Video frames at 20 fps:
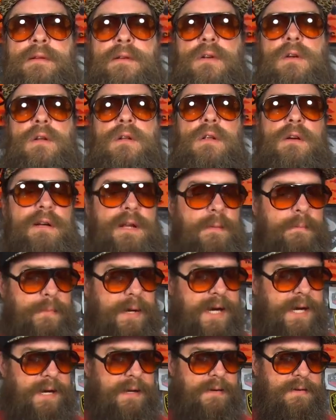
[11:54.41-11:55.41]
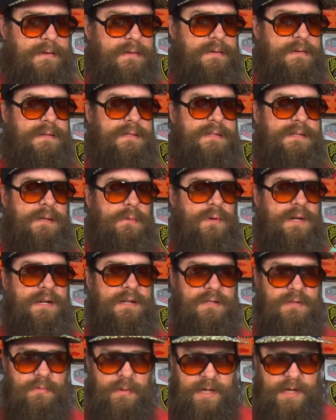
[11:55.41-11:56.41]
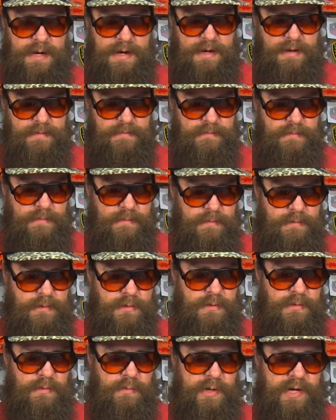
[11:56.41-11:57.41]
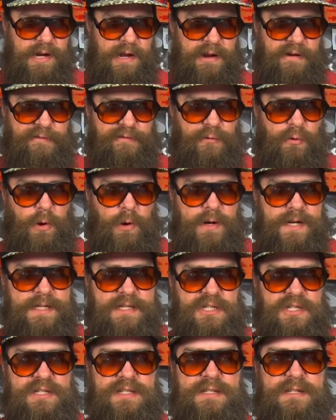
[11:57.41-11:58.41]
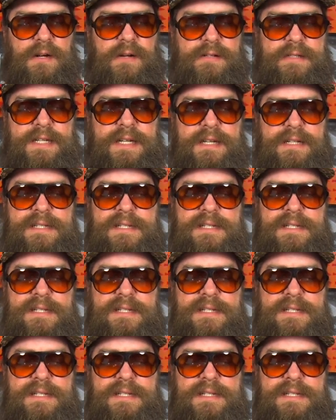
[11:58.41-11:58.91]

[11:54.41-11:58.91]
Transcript: Good looking bait. Let's see what else we got. We got a 4-inch salty